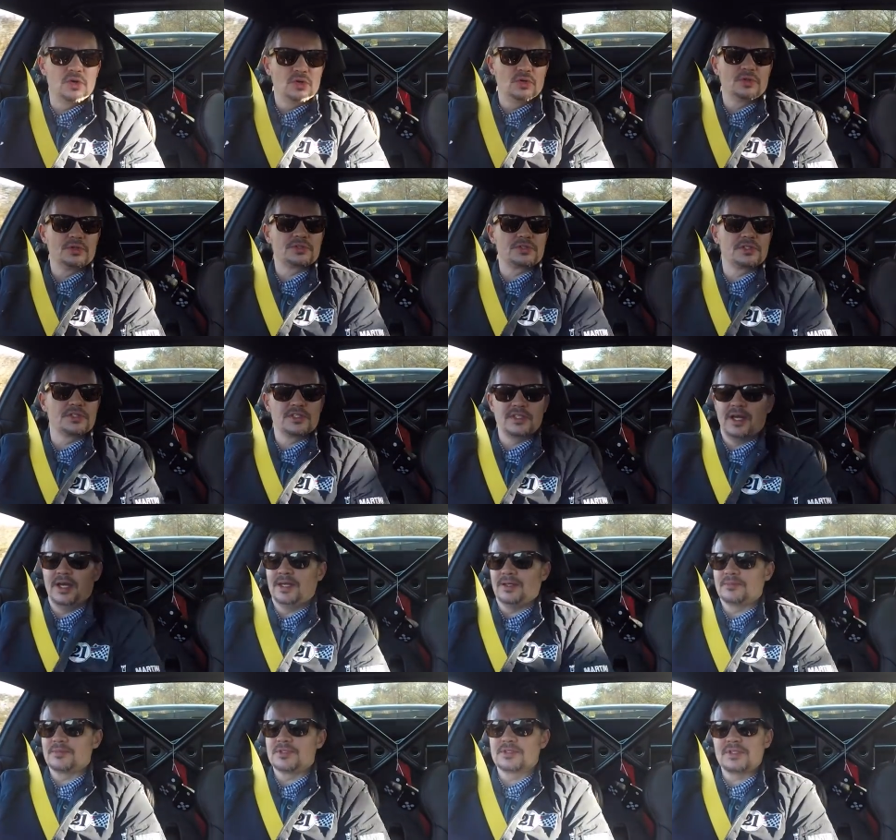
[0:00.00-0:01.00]
course at
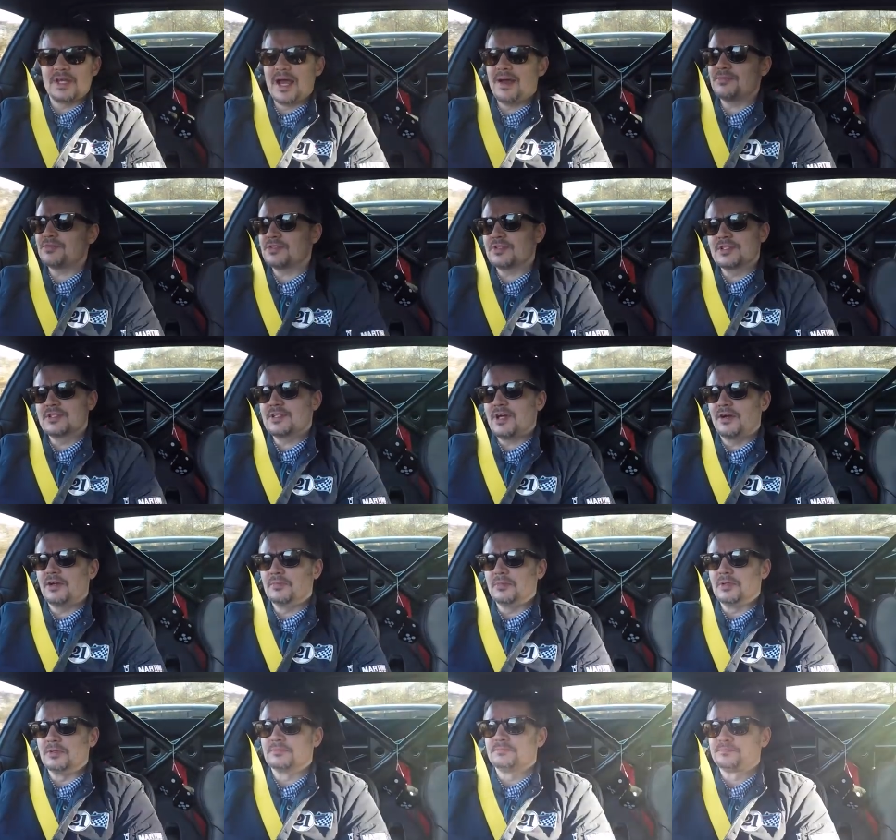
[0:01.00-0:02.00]
times. It's absolutely
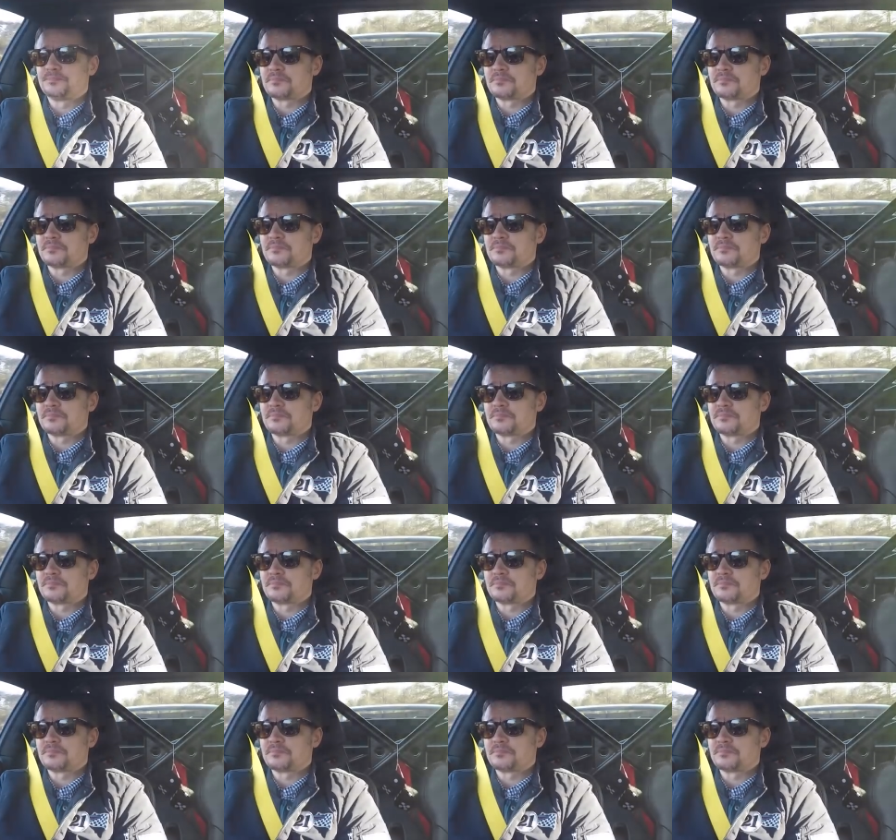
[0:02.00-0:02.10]
terrible.